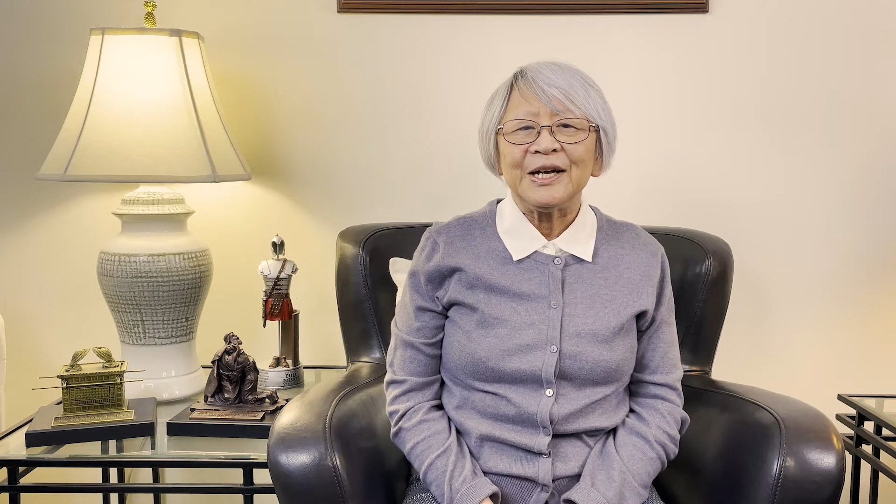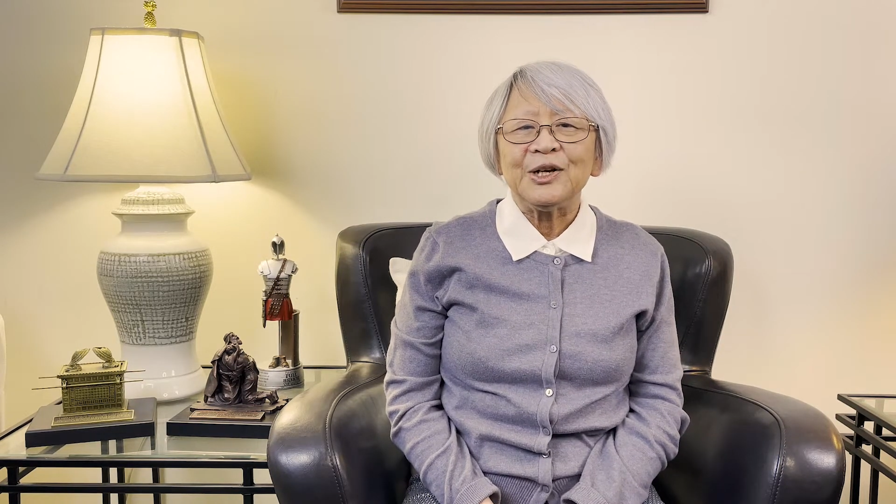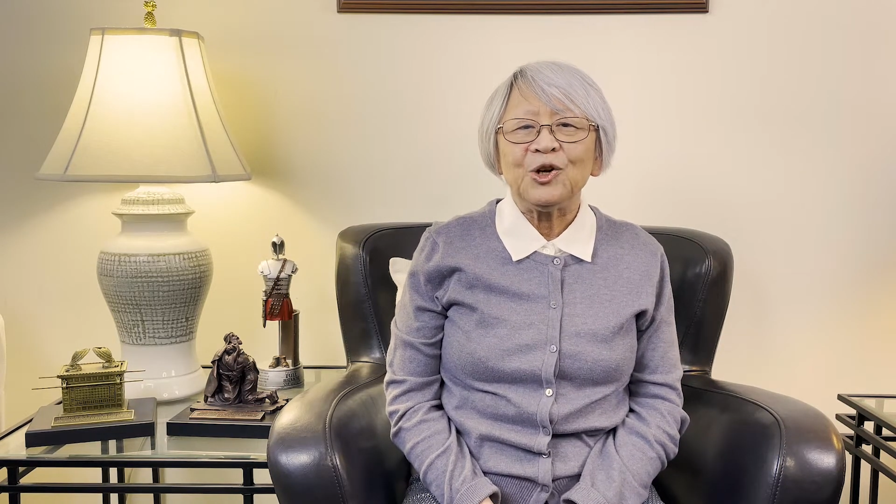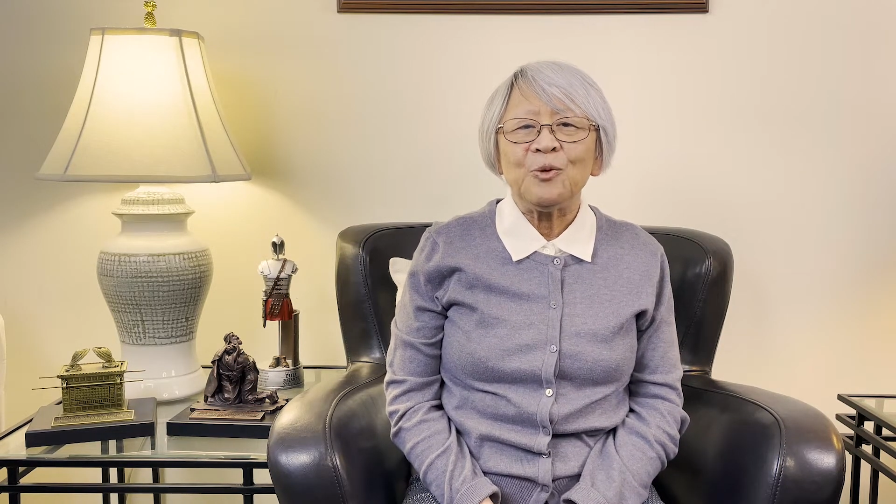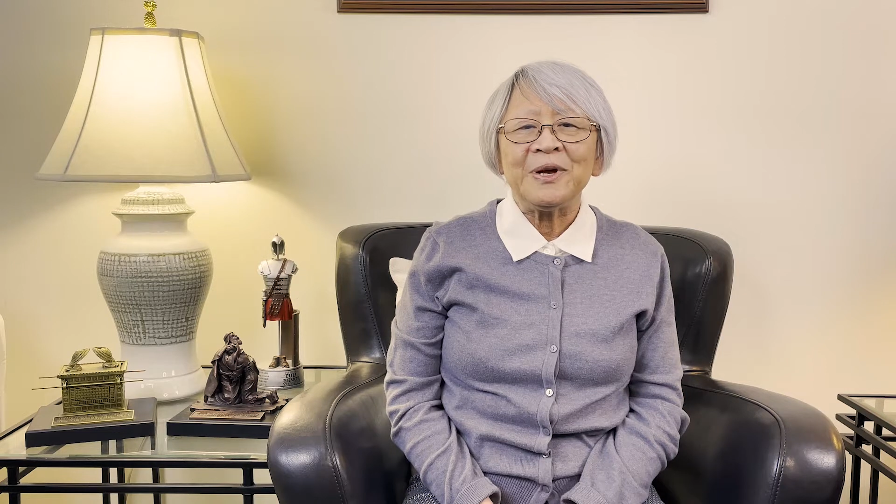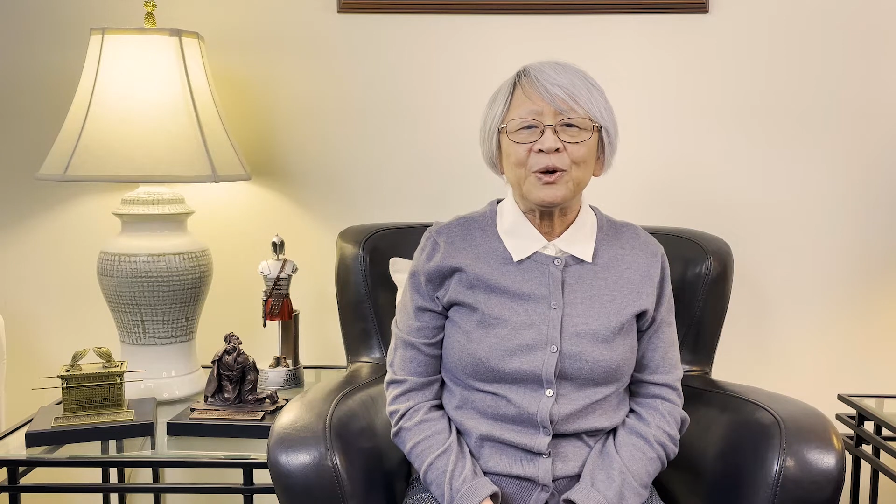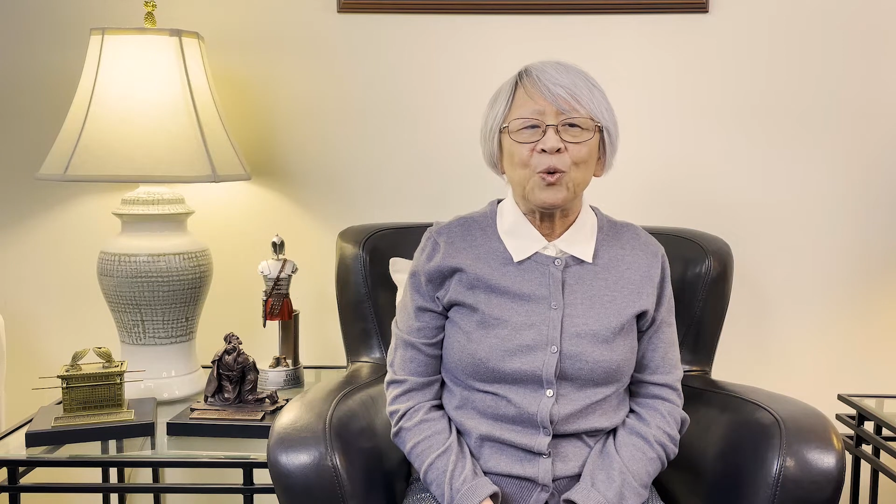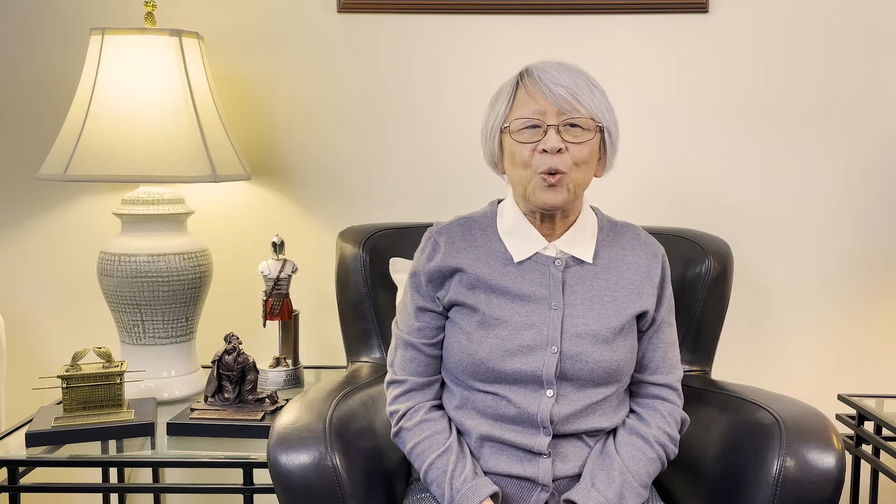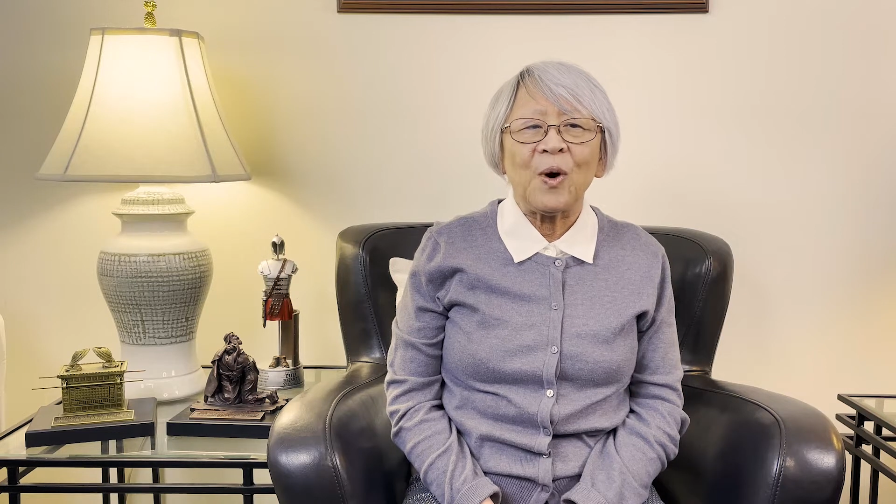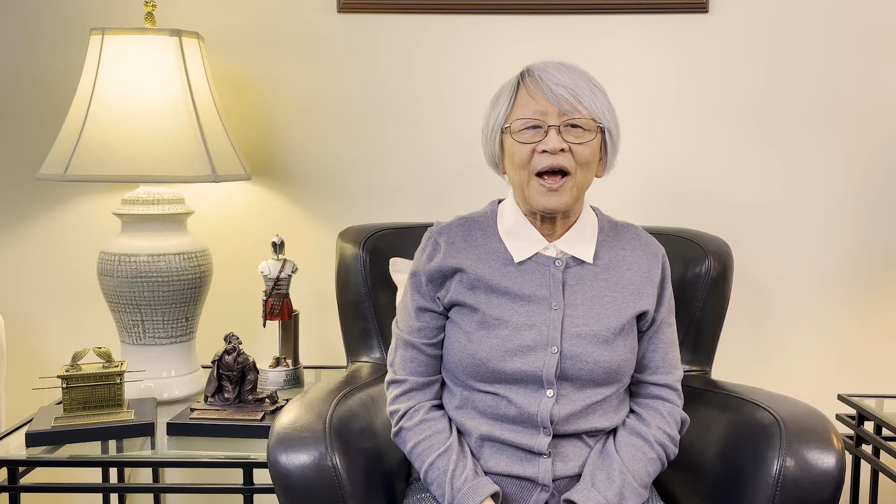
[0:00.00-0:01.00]
no matter
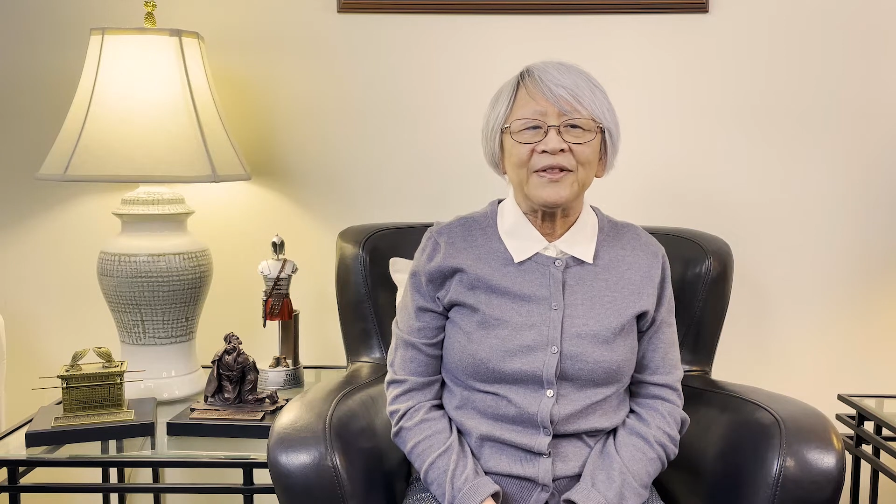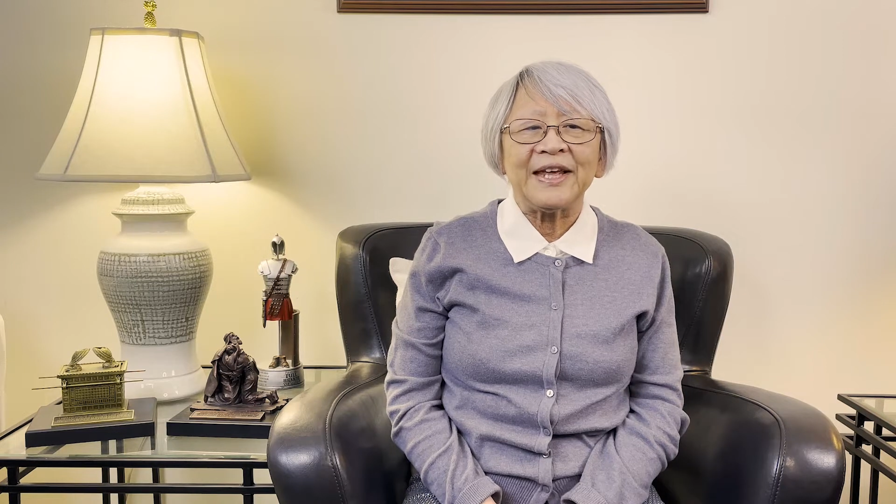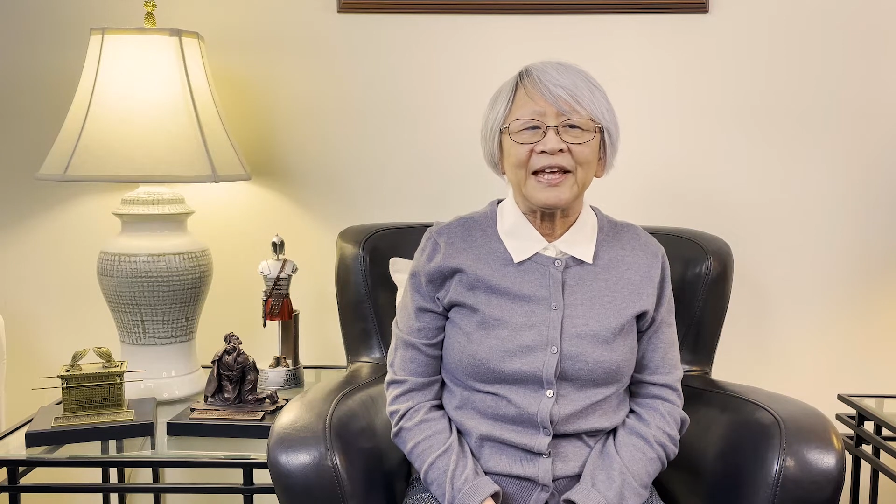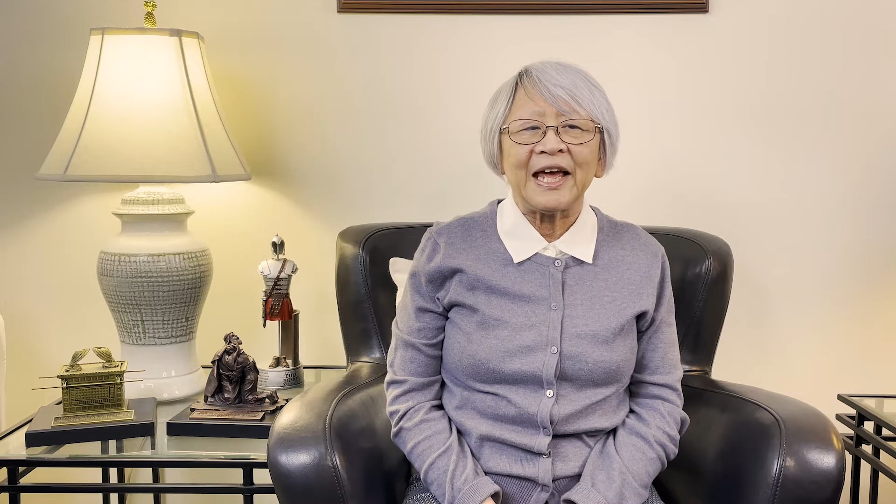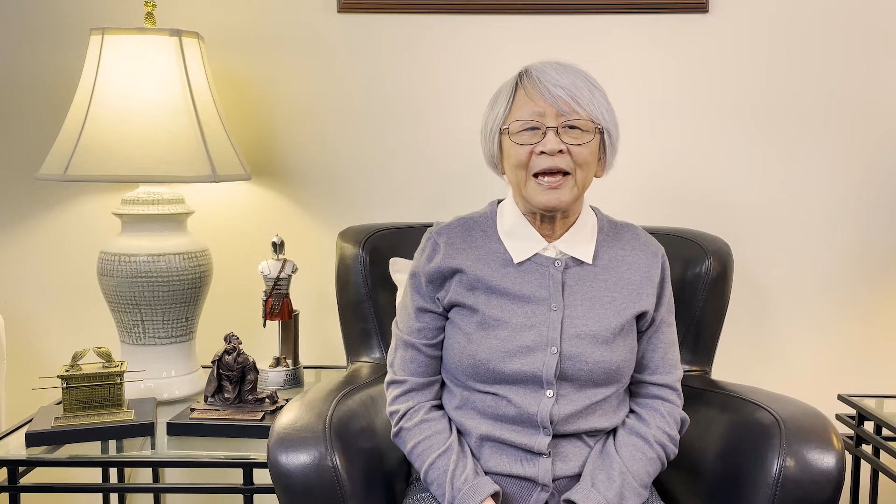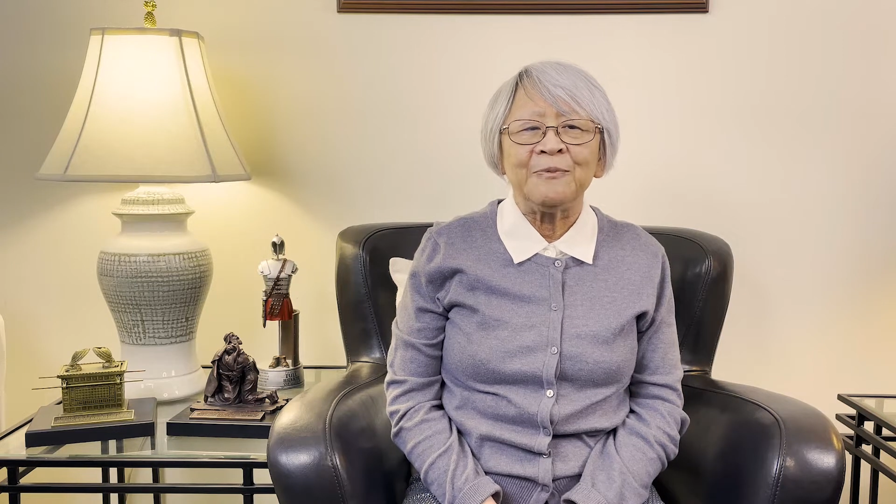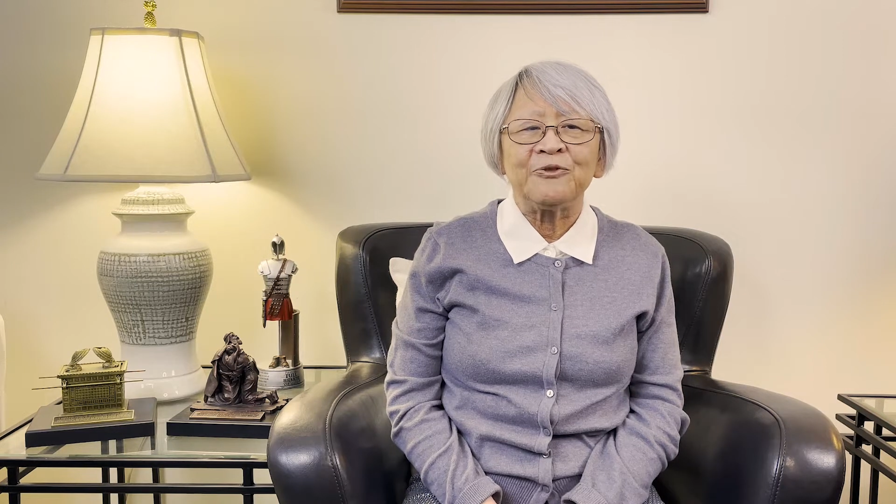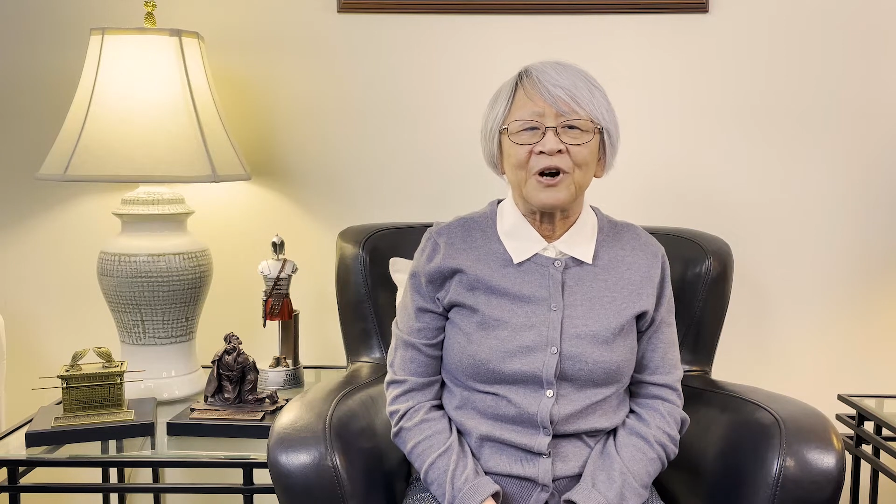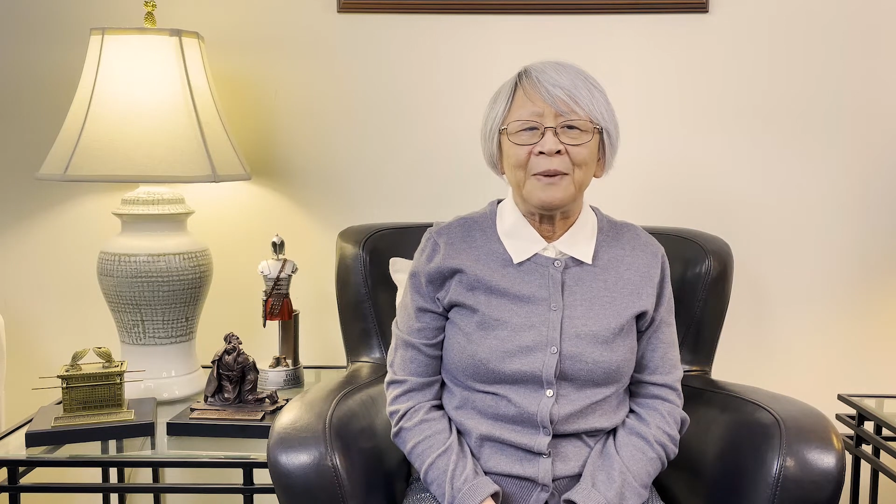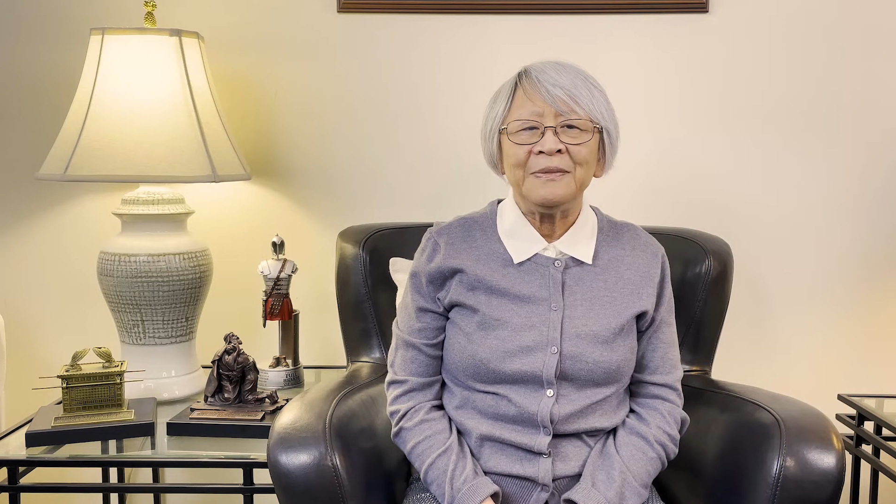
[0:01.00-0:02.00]
where they came
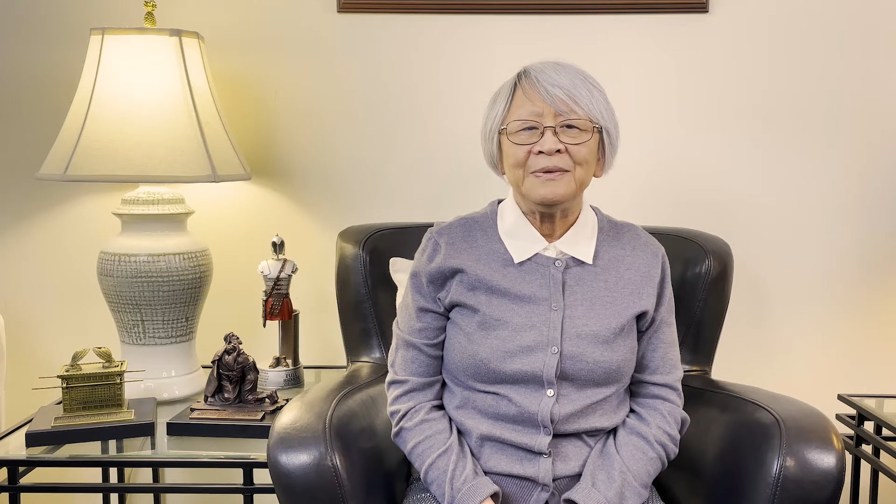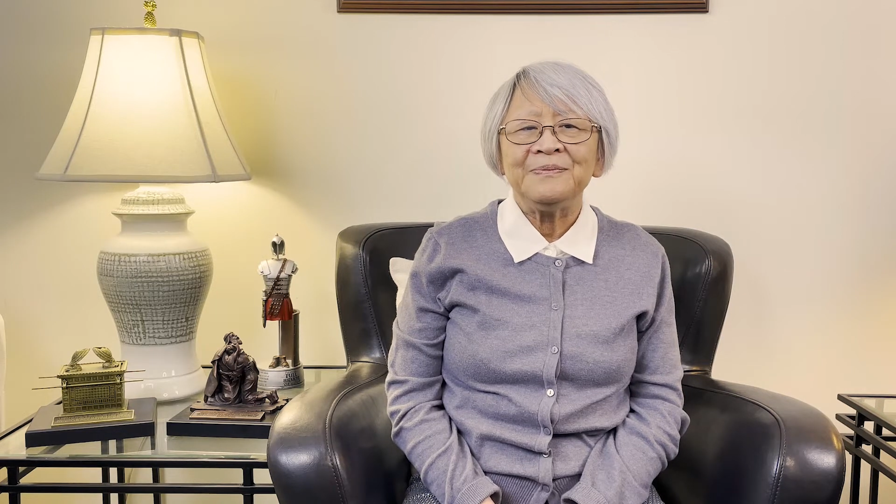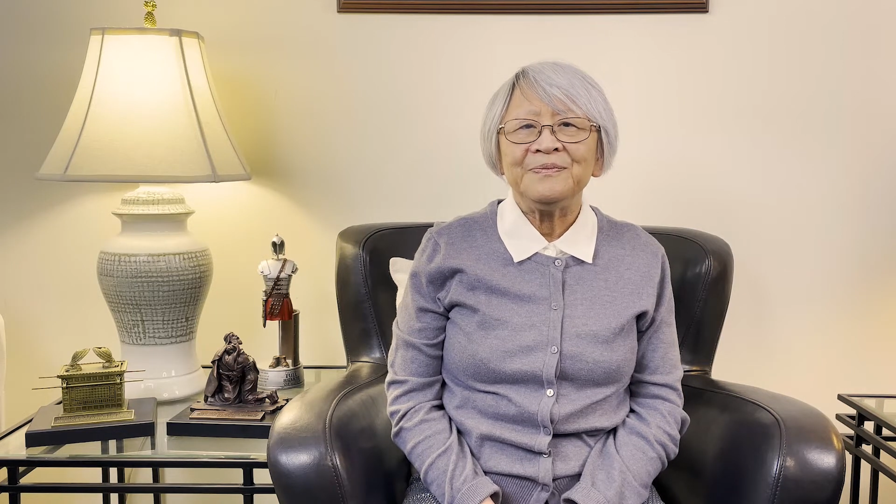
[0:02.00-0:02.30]
from,